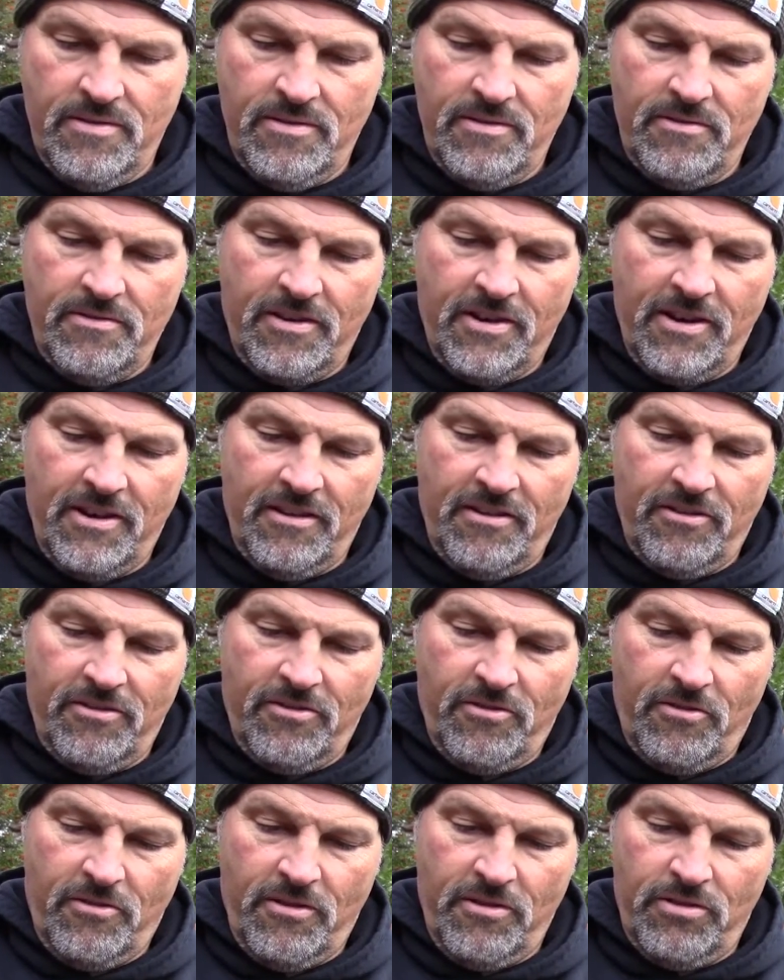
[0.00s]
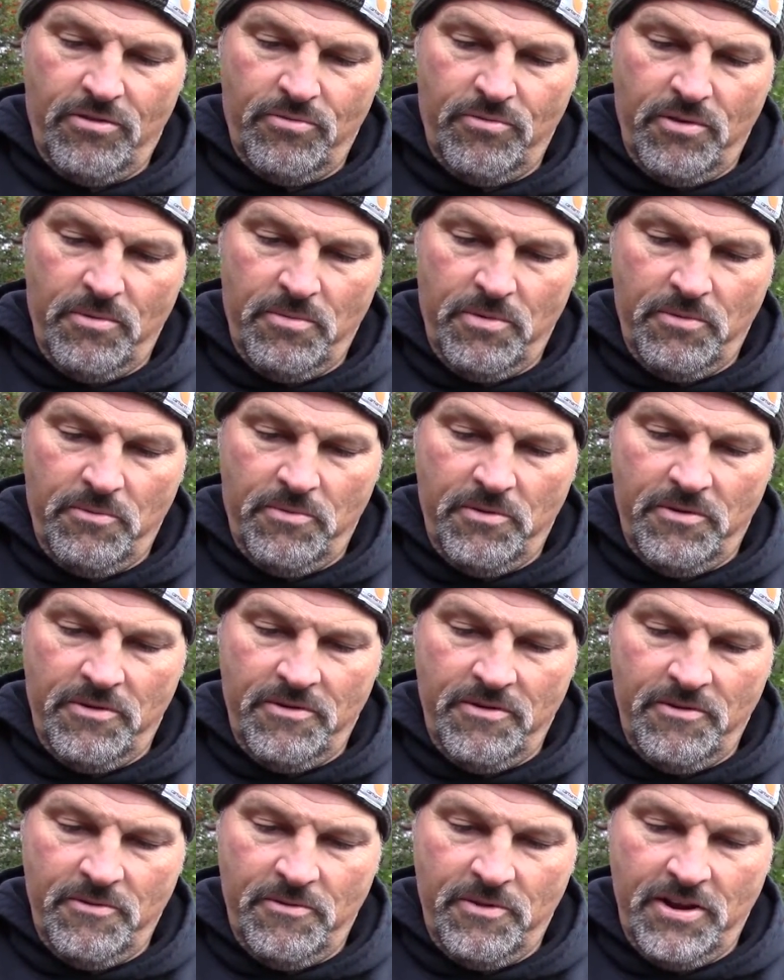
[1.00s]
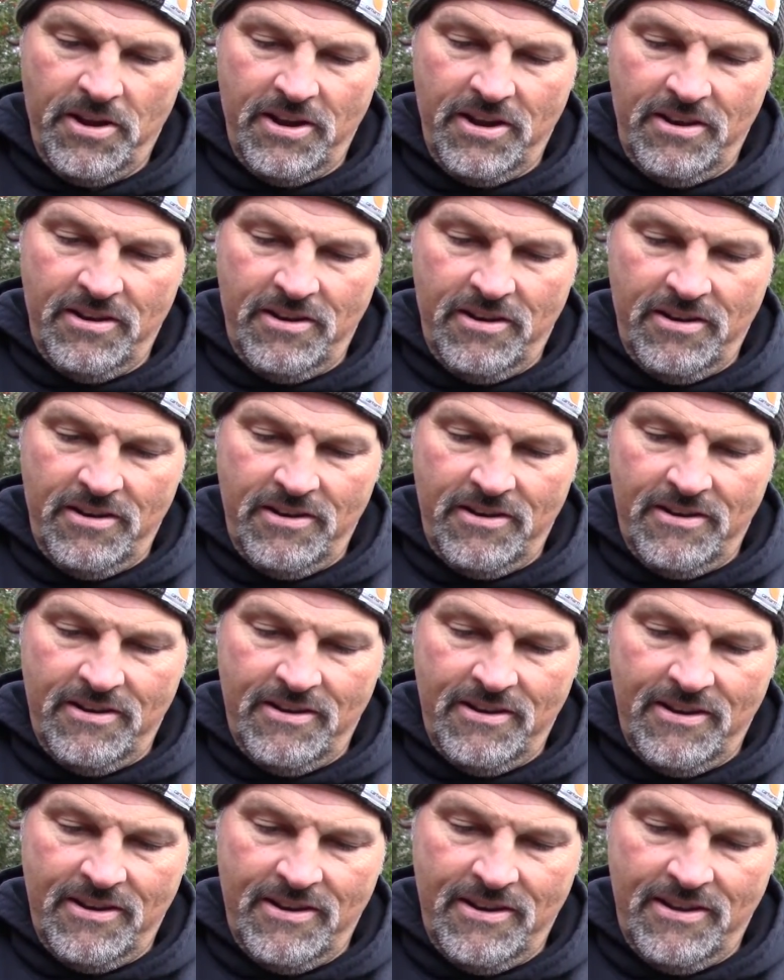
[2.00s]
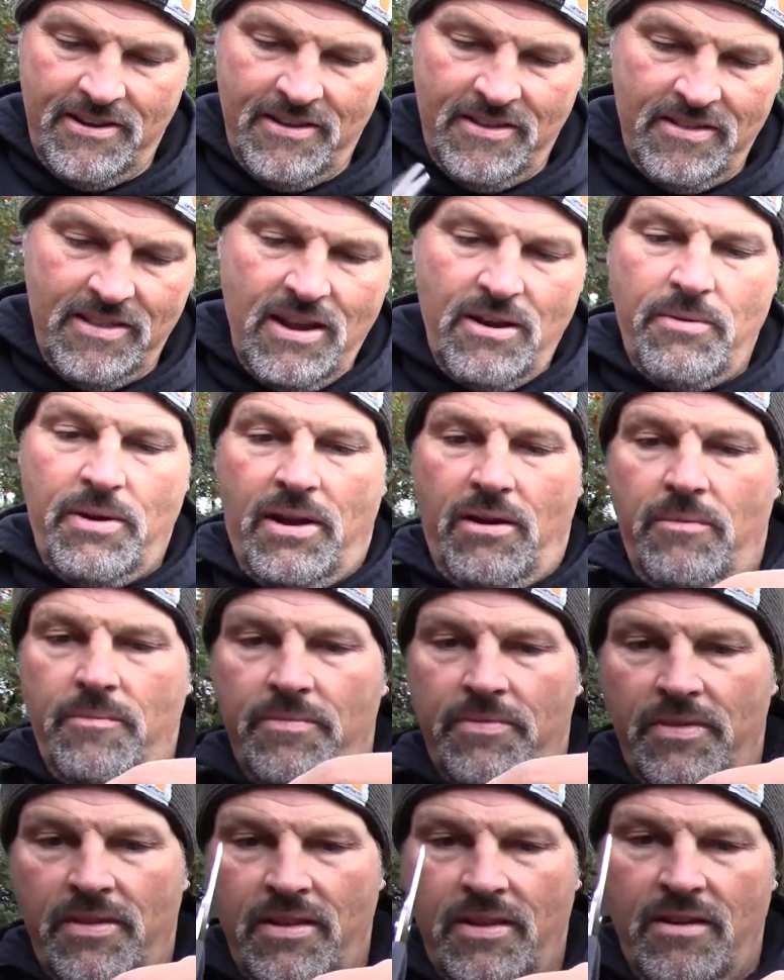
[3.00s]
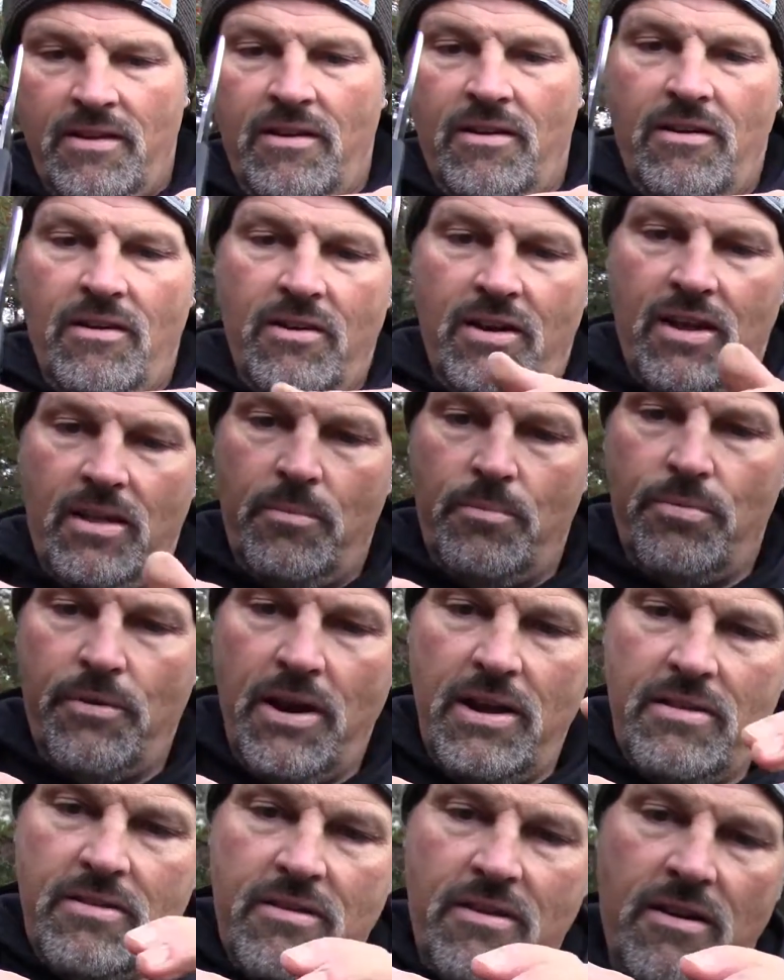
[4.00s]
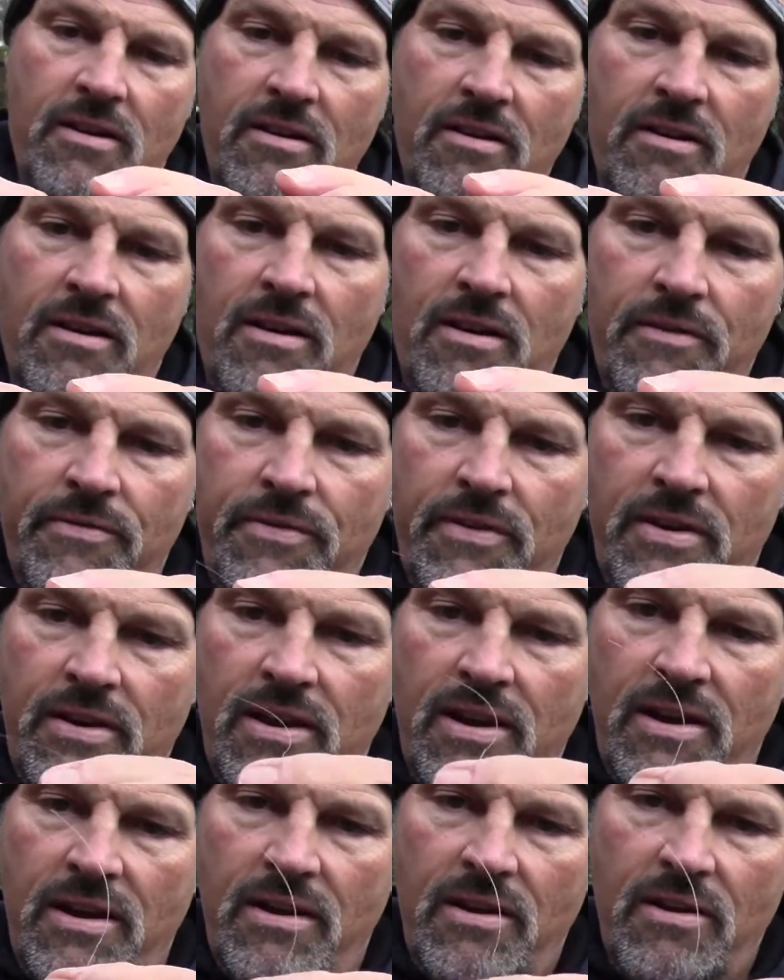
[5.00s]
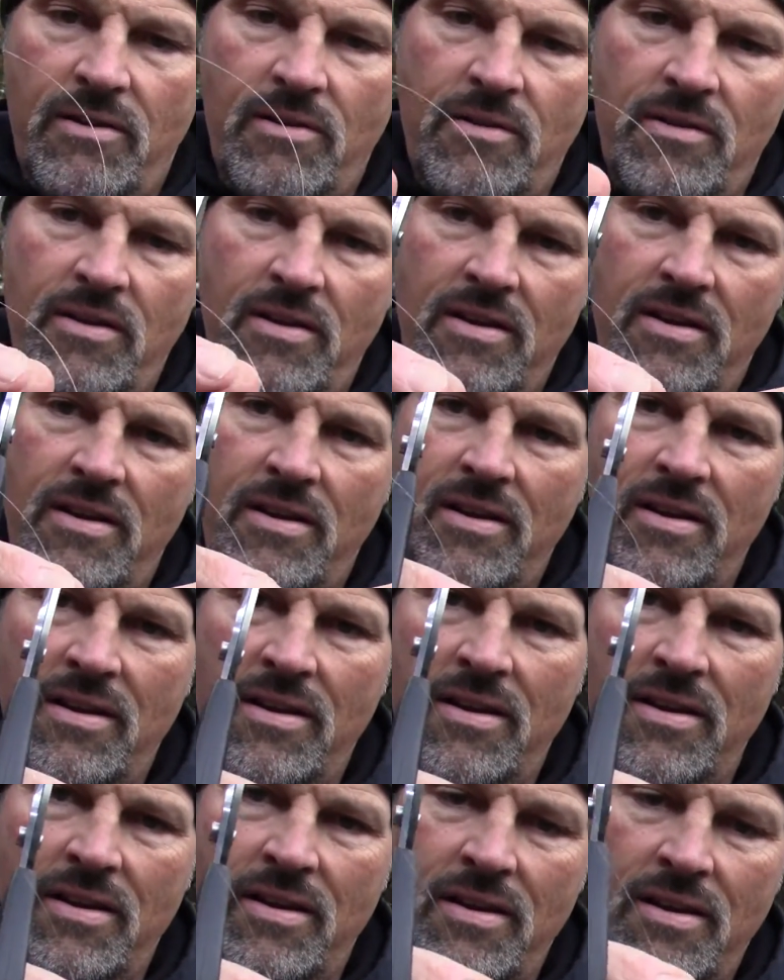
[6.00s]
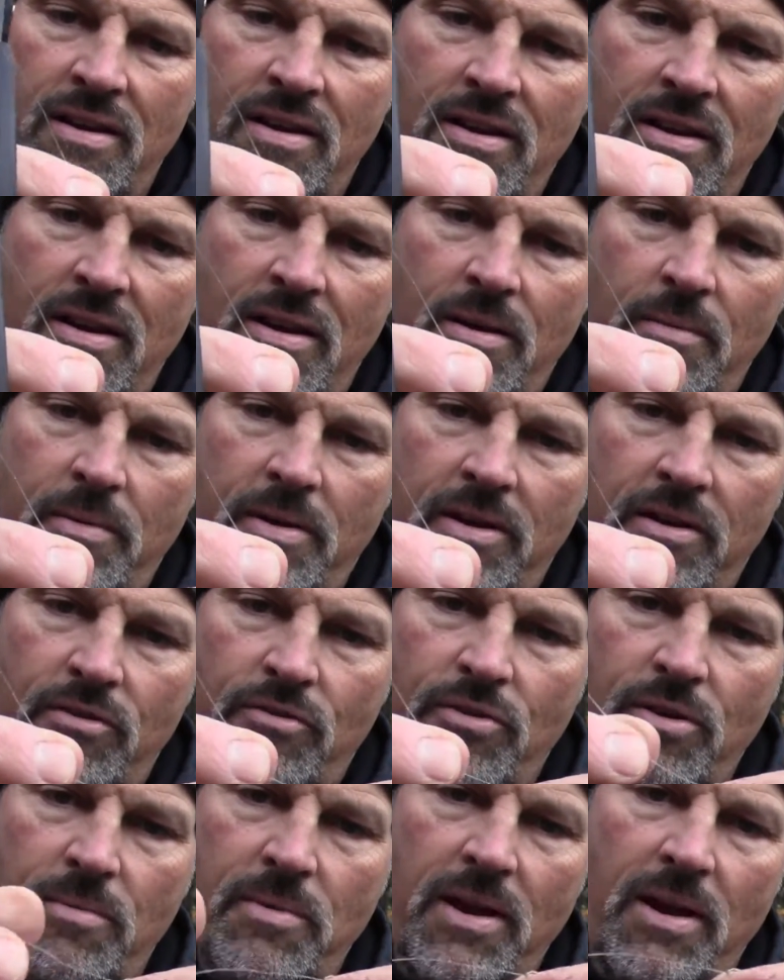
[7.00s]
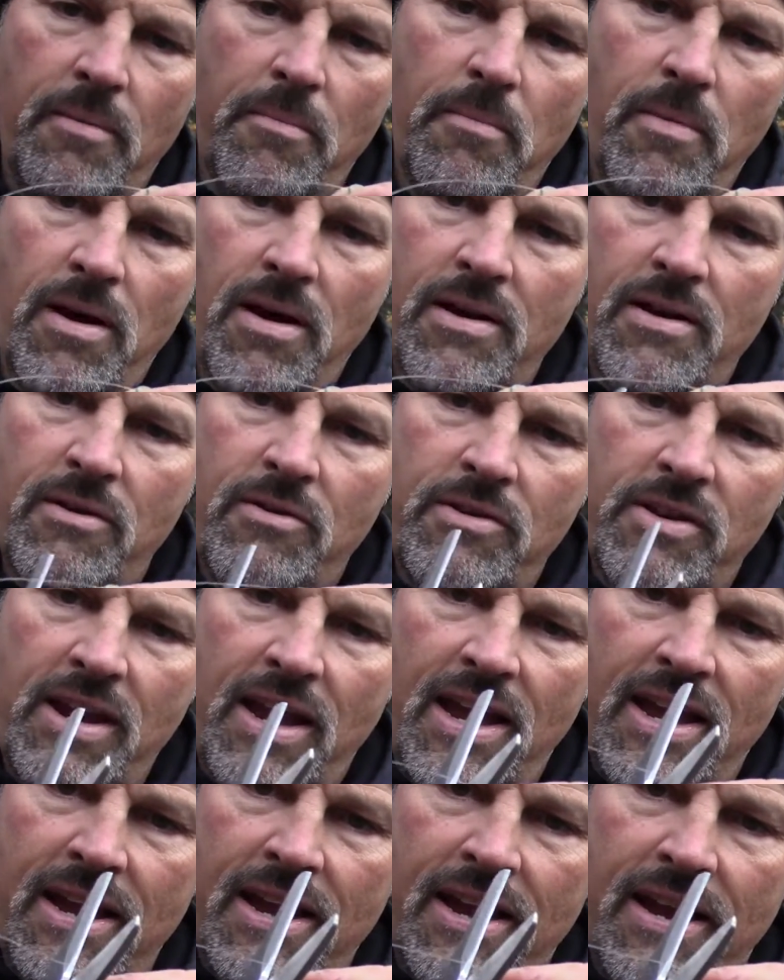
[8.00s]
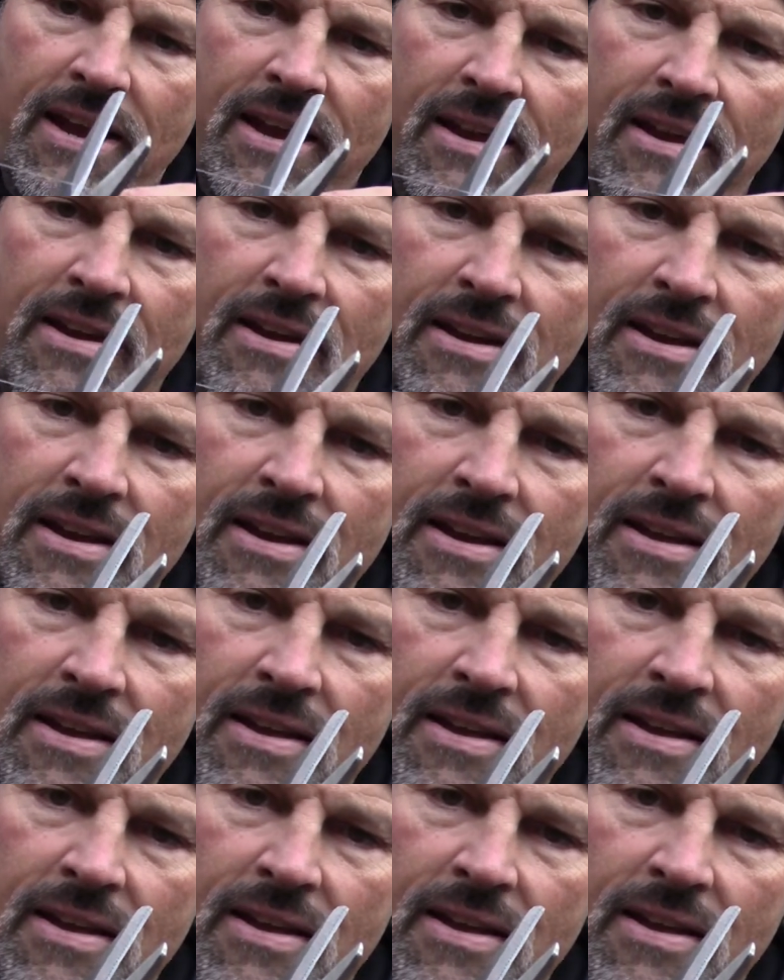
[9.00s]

They're kind of sawing through it, but we'll get it done. There we go. Okay, braid's cut off, and now I'm gonna trim that mono tag end.